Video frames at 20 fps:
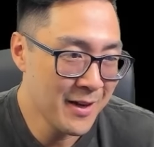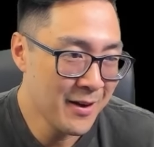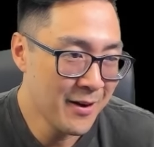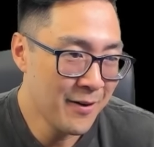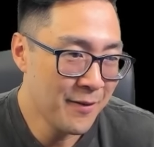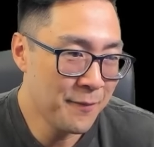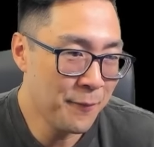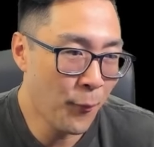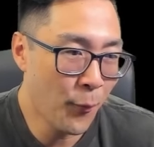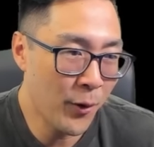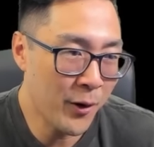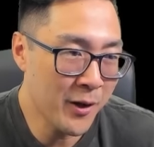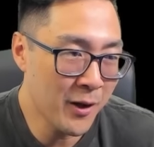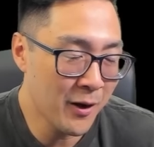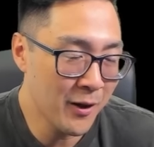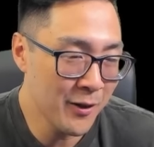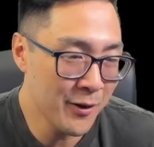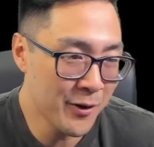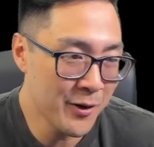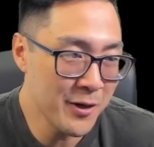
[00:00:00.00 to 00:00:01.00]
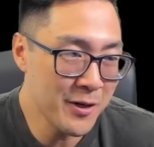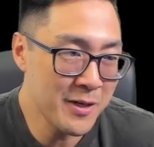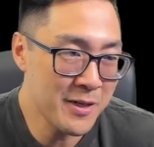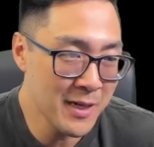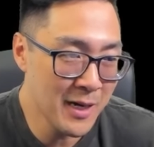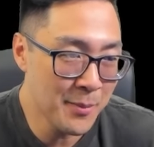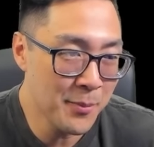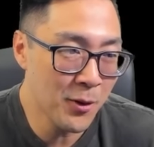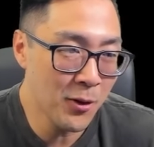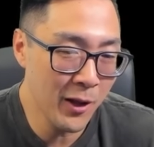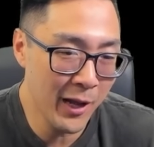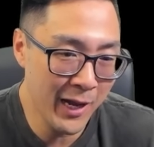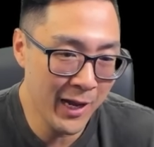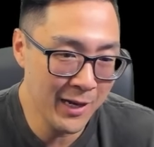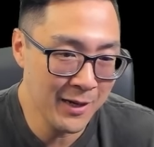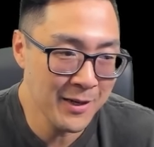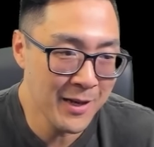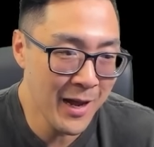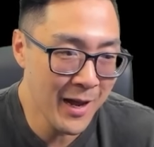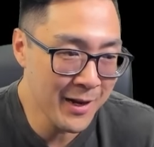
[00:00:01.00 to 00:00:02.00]
4-color double
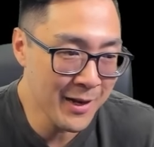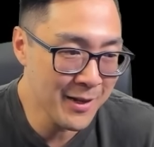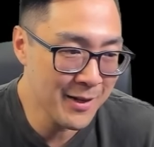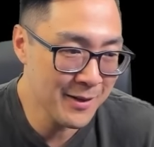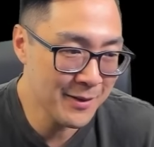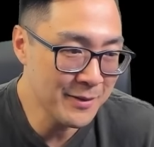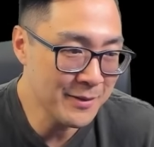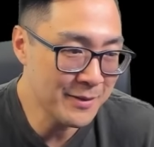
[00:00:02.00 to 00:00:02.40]
Aang deck.